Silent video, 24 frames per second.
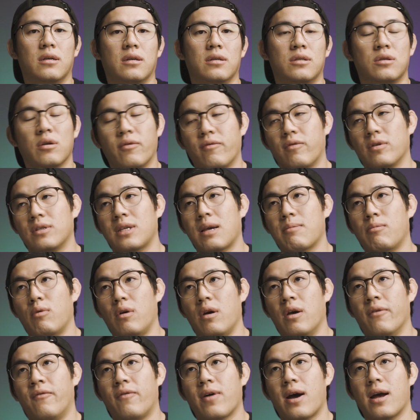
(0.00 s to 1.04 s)
So for example,
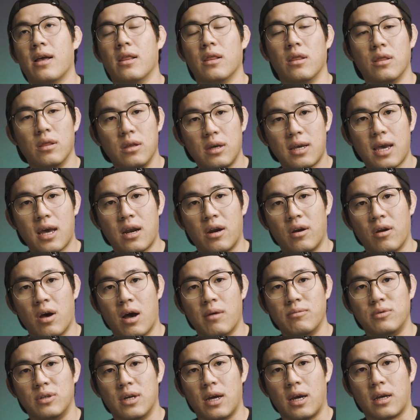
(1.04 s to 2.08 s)
if I look at an
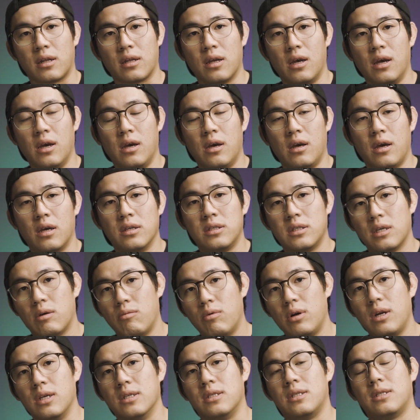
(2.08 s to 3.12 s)
object and
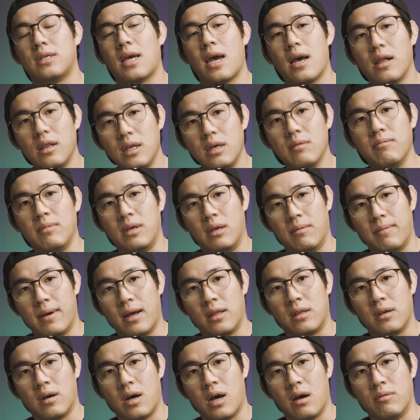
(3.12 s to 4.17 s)
someone is telling me
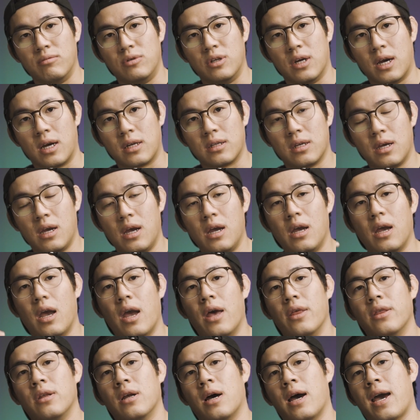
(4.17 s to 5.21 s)
about the object,
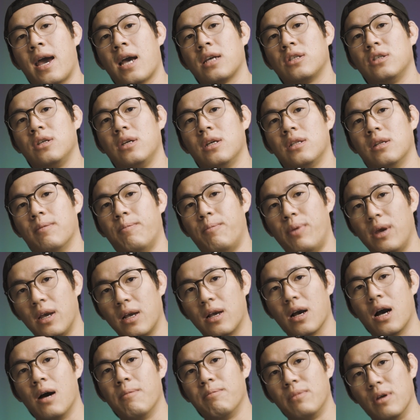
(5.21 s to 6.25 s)
and then I actually get to
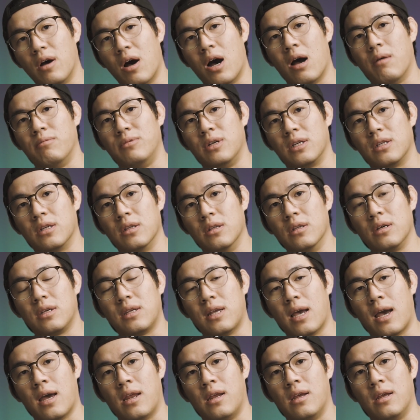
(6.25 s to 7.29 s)
pick up the object and
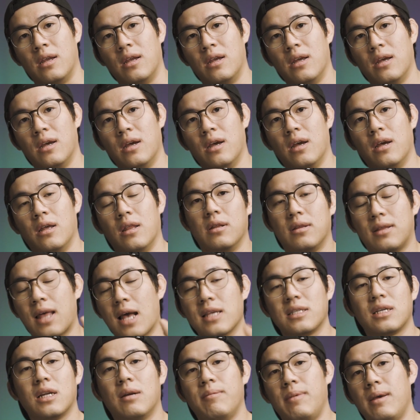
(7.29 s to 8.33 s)
look at it,
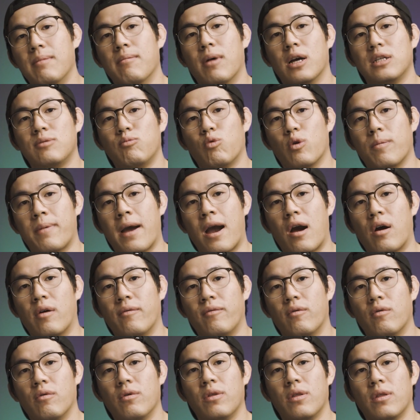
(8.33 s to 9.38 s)
that's going to be much more
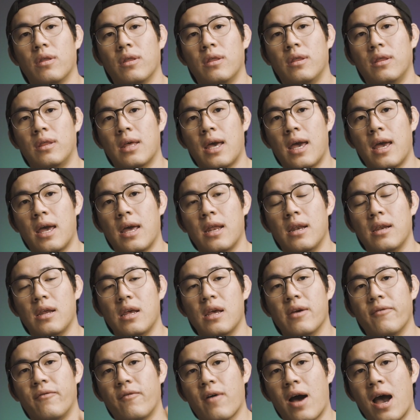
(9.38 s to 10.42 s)
powerful than
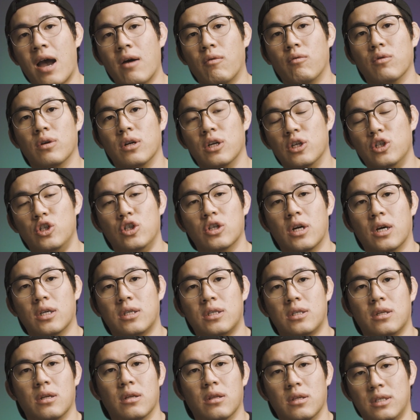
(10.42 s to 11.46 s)
if I were to
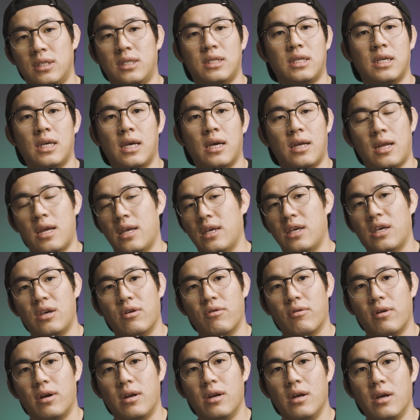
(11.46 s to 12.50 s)
just see it and
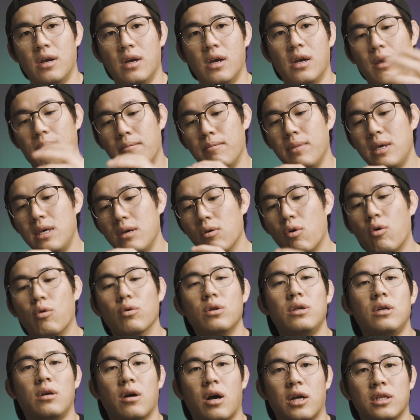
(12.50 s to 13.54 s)
hear it. Me
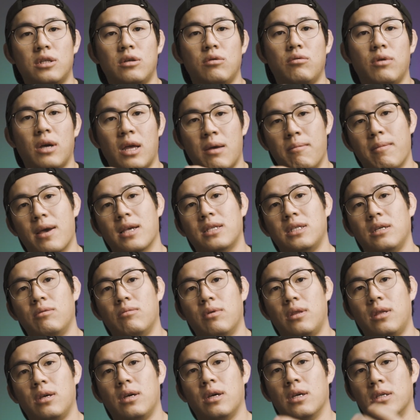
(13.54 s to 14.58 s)
holding onto it and messing
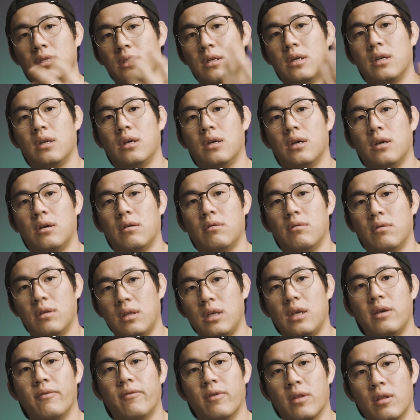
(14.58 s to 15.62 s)
with it is going to
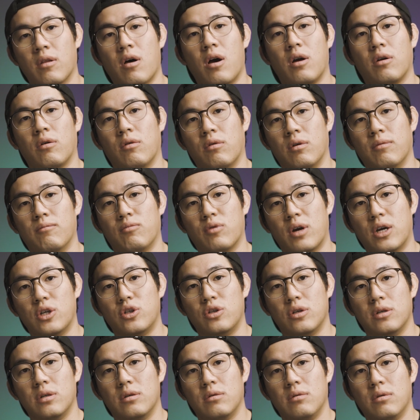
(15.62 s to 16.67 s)
leave a longer
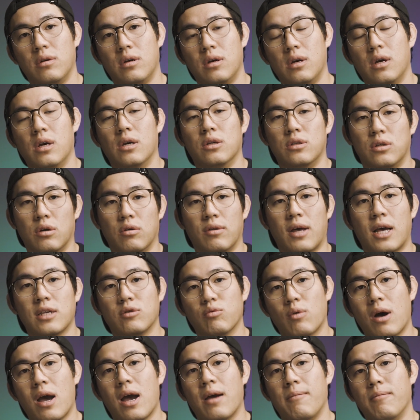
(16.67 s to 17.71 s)
impression. So
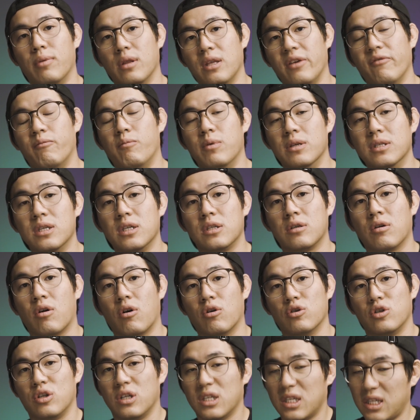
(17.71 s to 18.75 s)
that's why I believe business
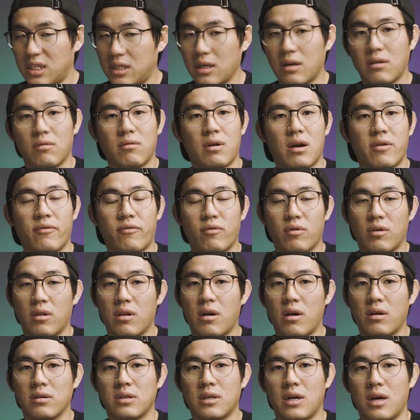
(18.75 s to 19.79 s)
cards are going to stick around for a
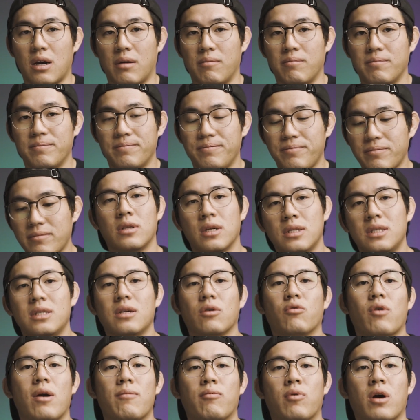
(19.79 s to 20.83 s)
long time. This is a
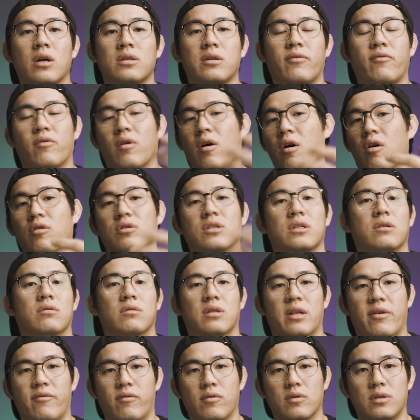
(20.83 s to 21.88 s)
great project for all skill
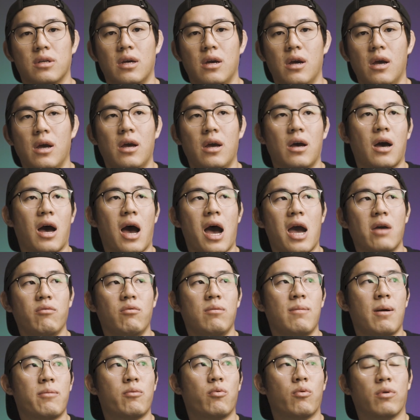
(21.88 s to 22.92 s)
levels. I
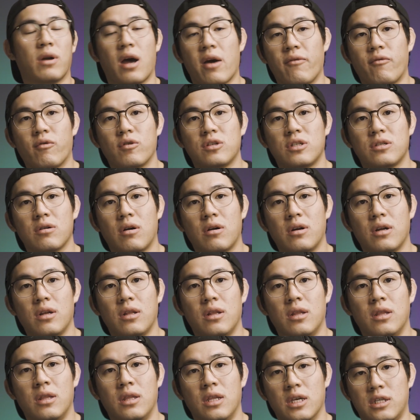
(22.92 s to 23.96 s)
remember when I first
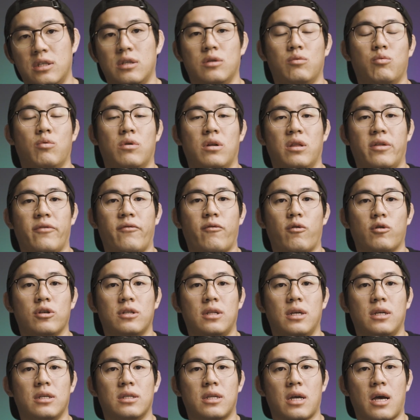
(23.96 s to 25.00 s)
started, this is one of the first
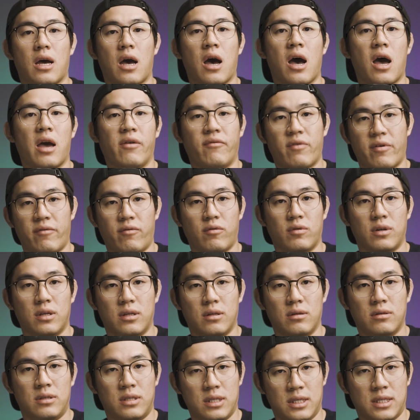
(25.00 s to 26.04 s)
things that I've ever
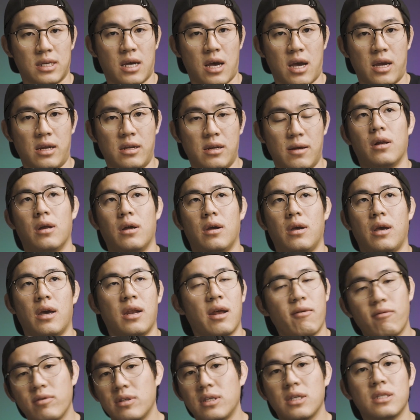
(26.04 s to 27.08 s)
designed. And
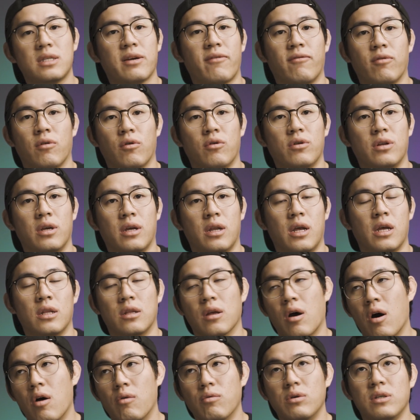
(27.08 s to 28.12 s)
ever since I've learned it, it
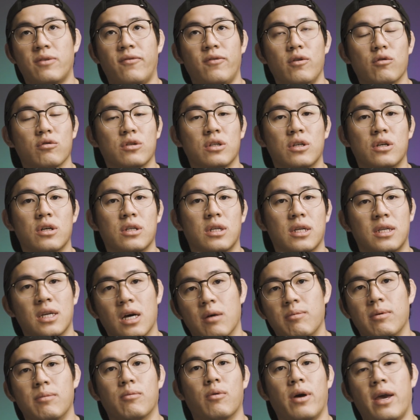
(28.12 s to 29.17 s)
always feels good to
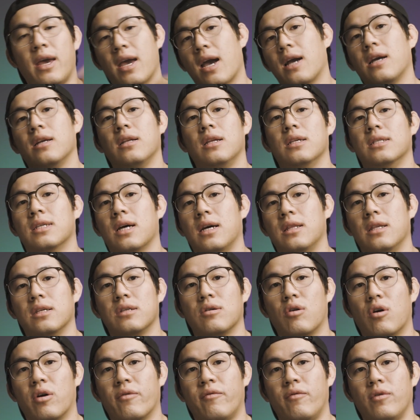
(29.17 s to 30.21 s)
tell people, hey, I can design this
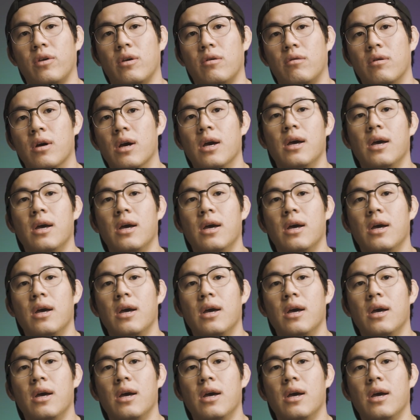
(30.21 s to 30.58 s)
card for you.